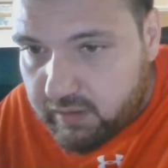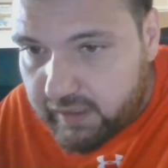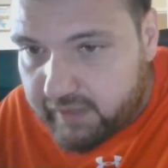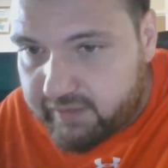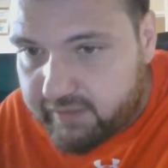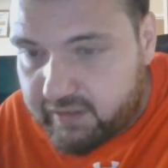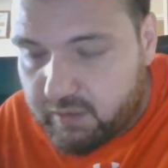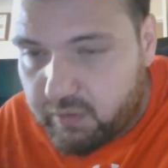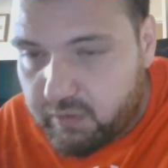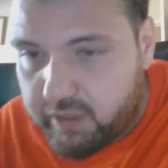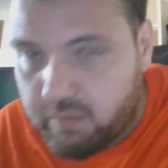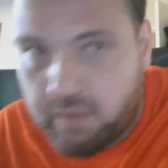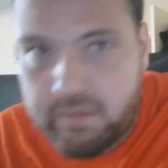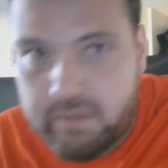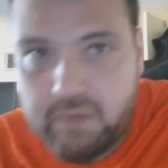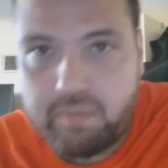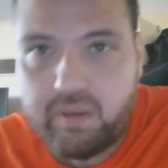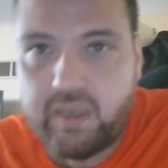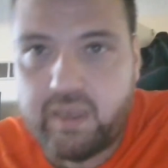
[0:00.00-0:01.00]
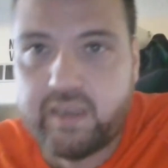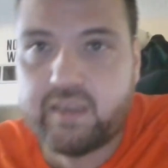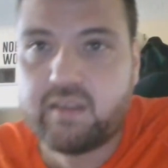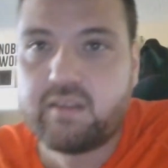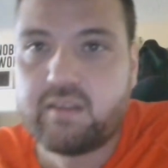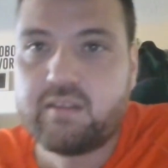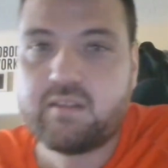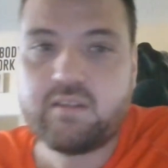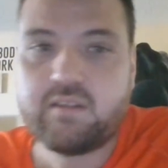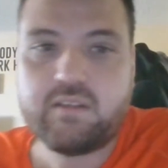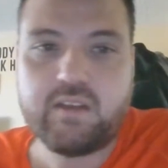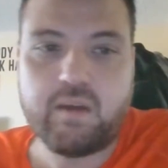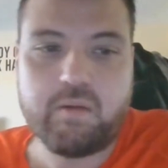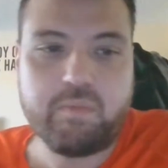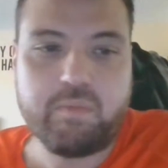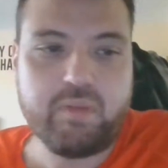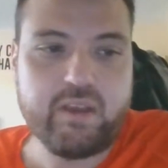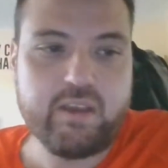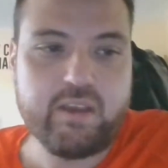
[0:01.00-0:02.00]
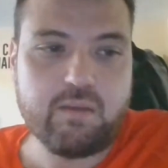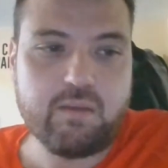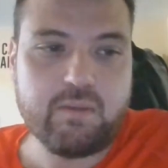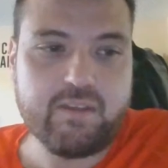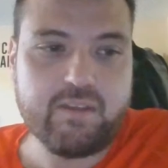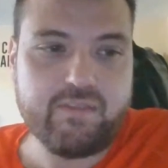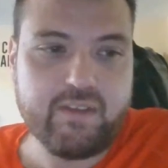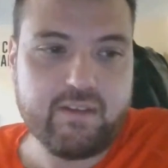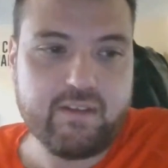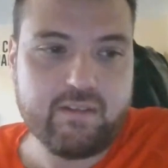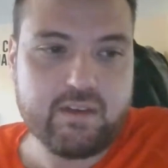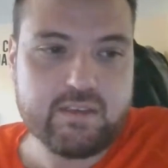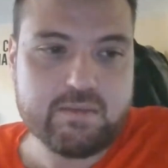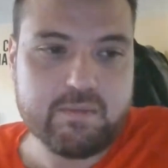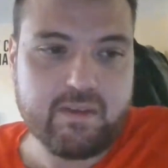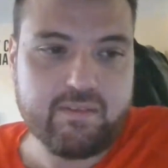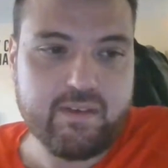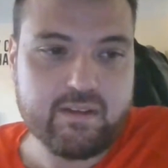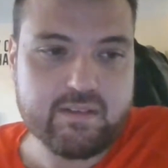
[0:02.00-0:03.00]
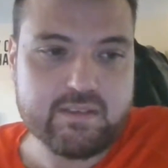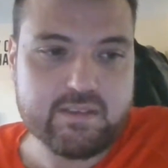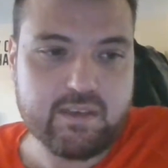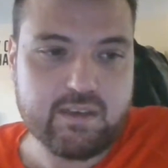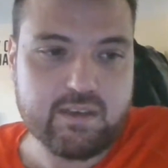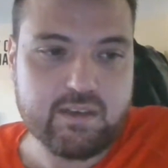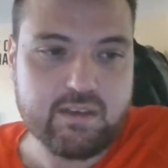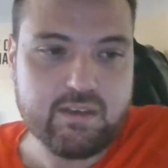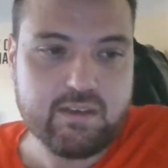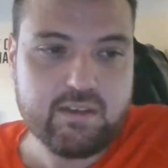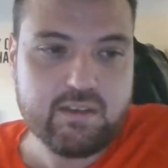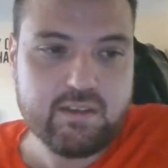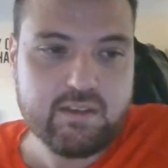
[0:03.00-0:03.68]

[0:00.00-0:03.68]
Yes, Steve, what do you want me to play? I'm gonna play y'all my favorite. This is my favorite song.